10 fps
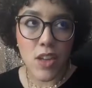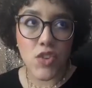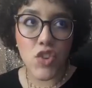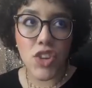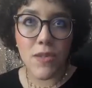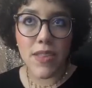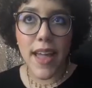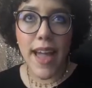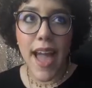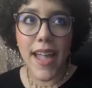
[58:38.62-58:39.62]
So she was
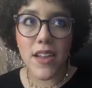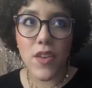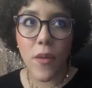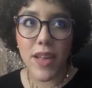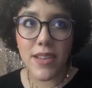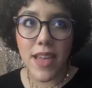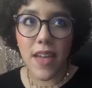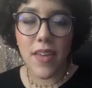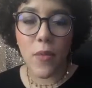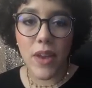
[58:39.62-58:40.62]
like, I had no
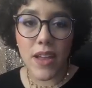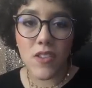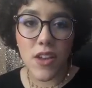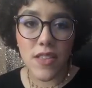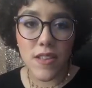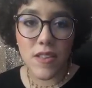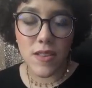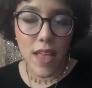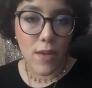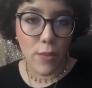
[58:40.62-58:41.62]
idea that when I took
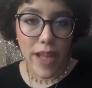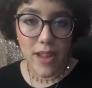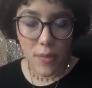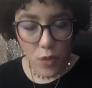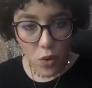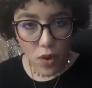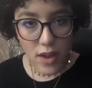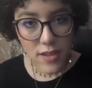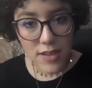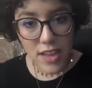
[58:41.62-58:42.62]
this like random
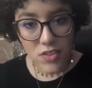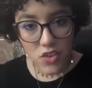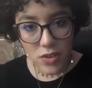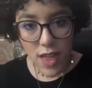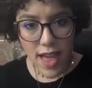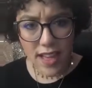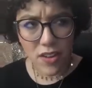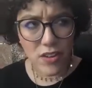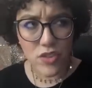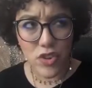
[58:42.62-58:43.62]
course in July
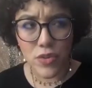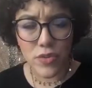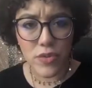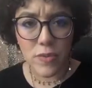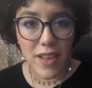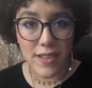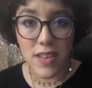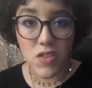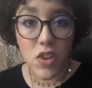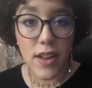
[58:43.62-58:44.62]
or June, because
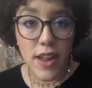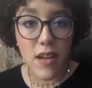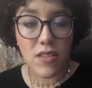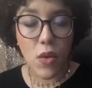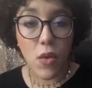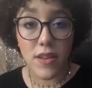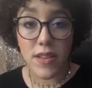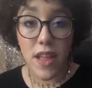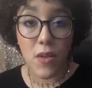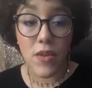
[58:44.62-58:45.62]
this started out as a
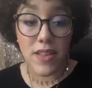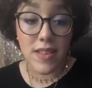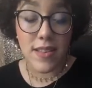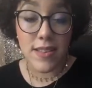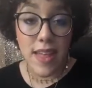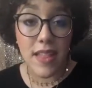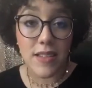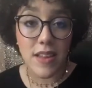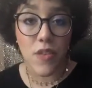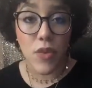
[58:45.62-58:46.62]
course, and now it's a
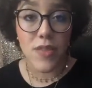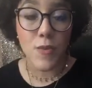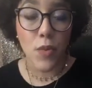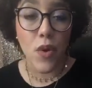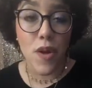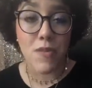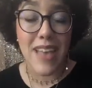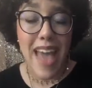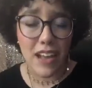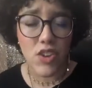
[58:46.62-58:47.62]
skeleton of what this program
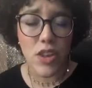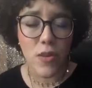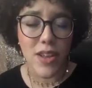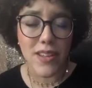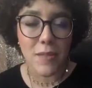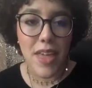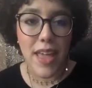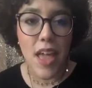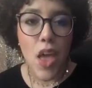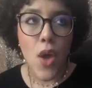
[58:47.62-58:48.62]
is actually going to
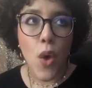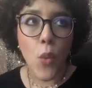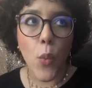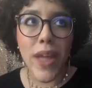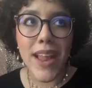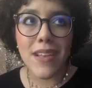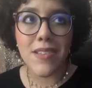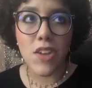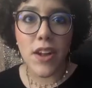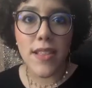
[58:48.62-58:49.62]
be. When I
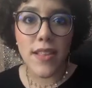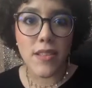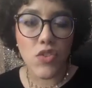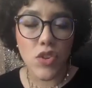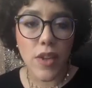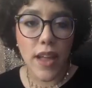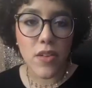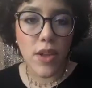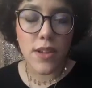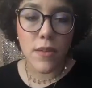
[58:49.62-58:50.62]
started this in June, I had
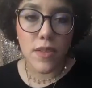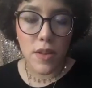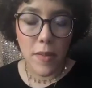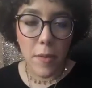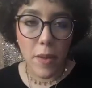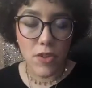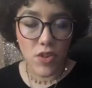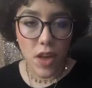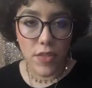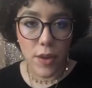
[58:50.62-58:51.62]
no idea I was going to be a
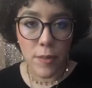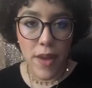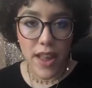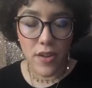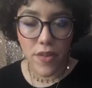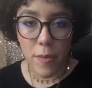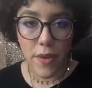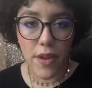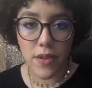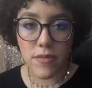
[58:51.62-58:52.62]
published author by
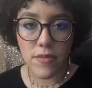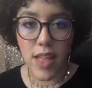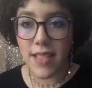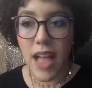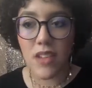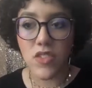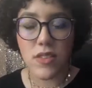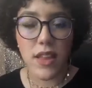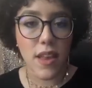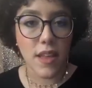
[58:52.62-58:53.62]
November. Like, that
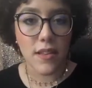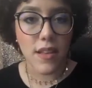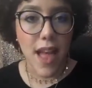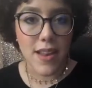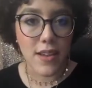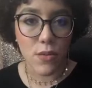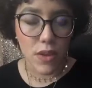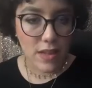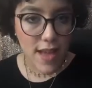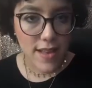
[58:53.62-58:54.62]
just I didn't
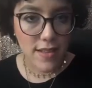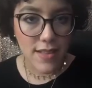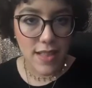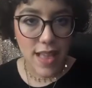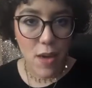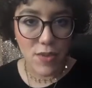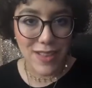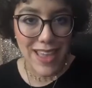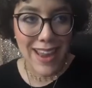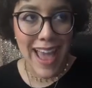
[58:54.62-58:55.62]
realize that
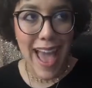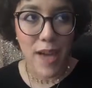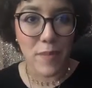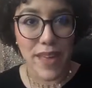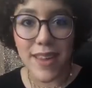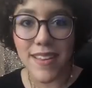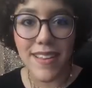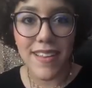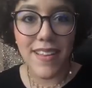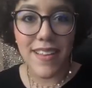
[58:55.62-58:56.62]
was going to happen.
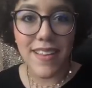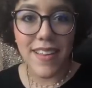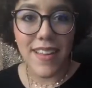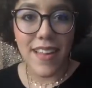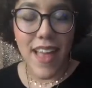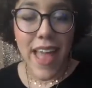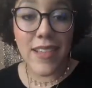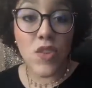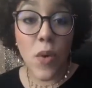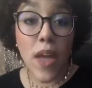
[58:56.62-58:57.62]

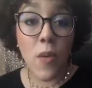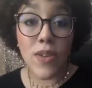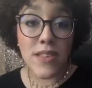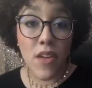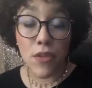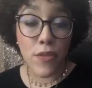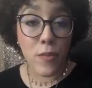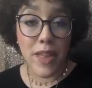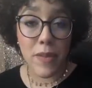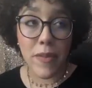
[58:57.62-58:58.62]
And so it was never
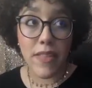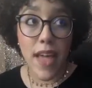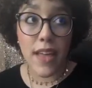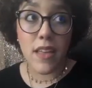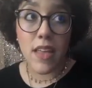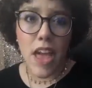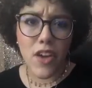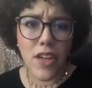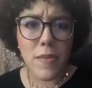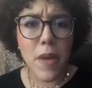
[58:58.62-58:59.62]
for me to be like, yeah,
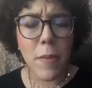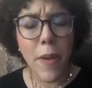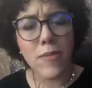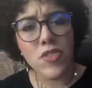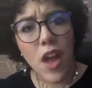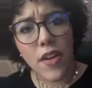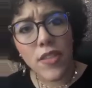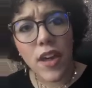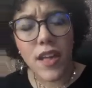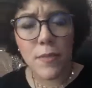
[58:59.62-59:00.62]
you're going to be a published
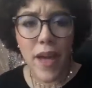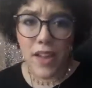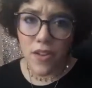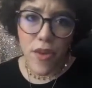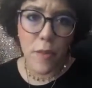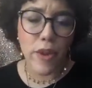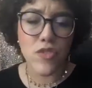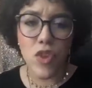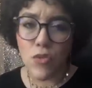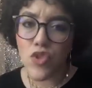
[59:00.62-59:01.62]
author by November.
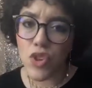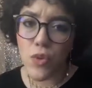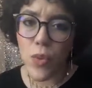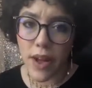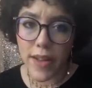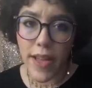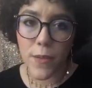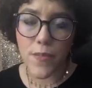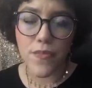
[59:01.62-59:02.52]
Don't you worry.